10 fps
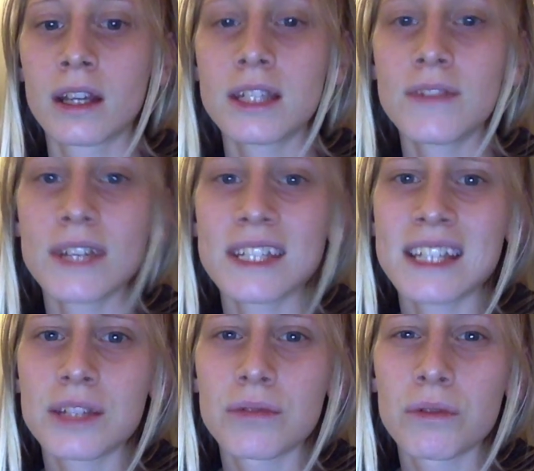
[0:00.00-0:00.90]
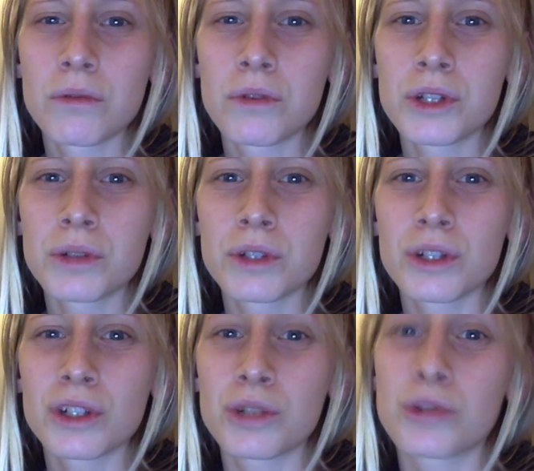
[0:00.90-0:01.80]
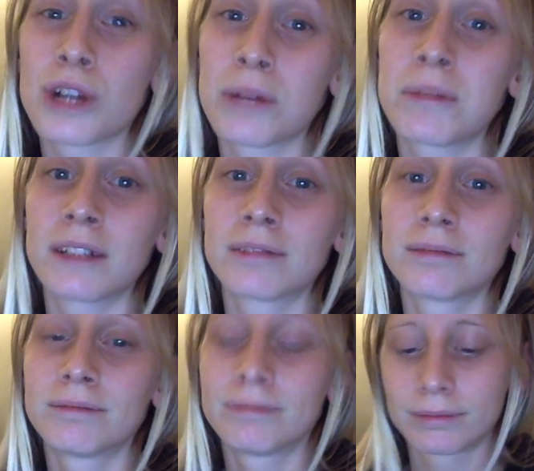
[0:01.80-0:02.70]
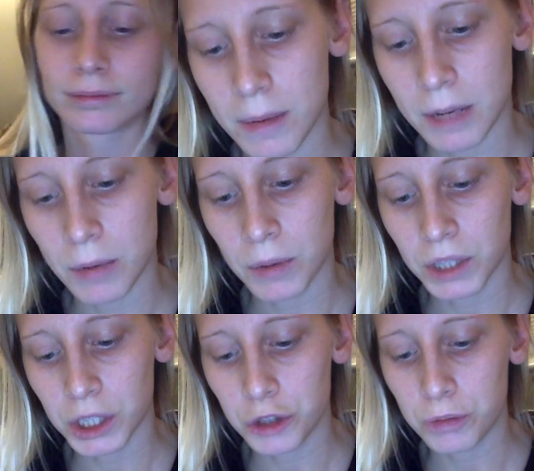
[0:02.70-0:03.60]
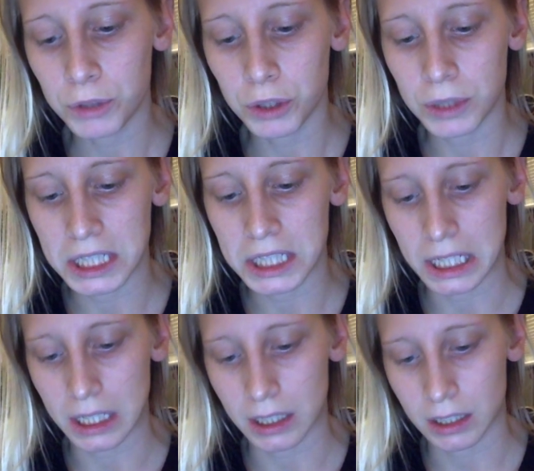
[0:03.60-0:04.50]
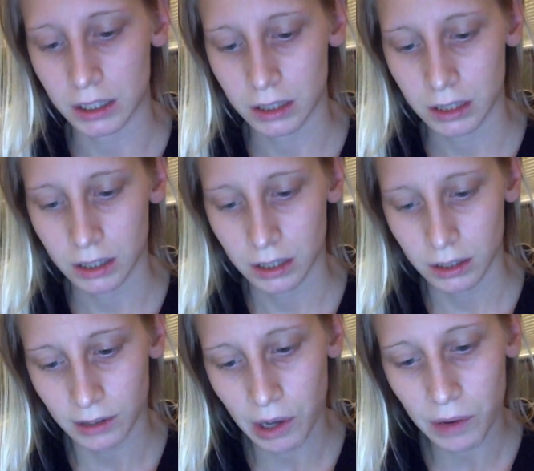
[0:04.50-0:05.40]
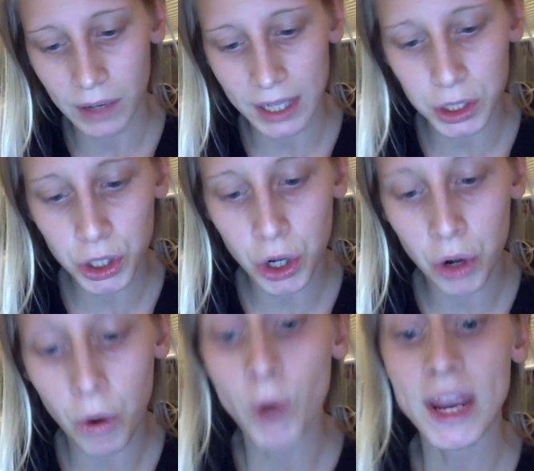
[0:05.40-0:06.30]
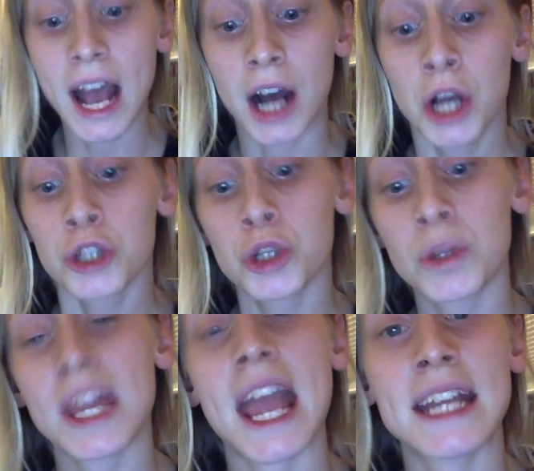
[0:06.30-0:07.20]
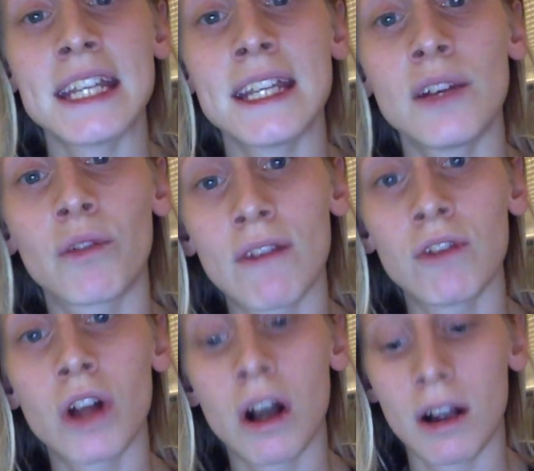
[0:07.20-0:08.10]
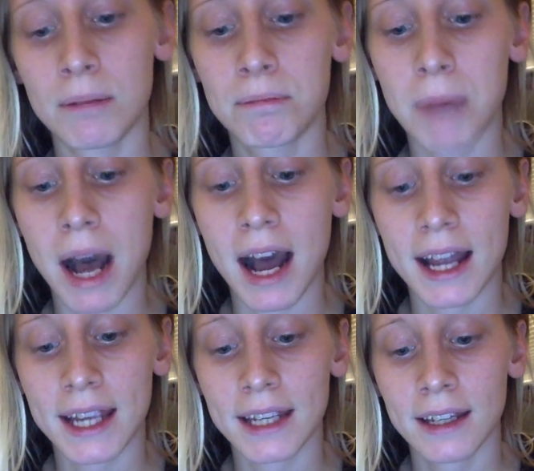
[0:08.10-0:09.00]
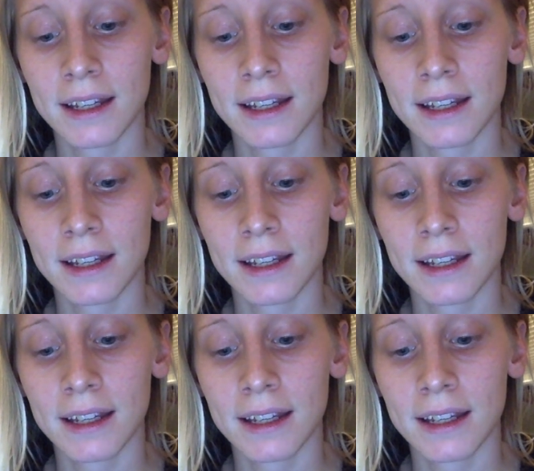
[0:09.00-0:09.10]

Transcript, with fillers: CVS tends to reward you as long as you shop there but I'm only going to do beauty today. All right, so, oh yeah, so the any Revlon by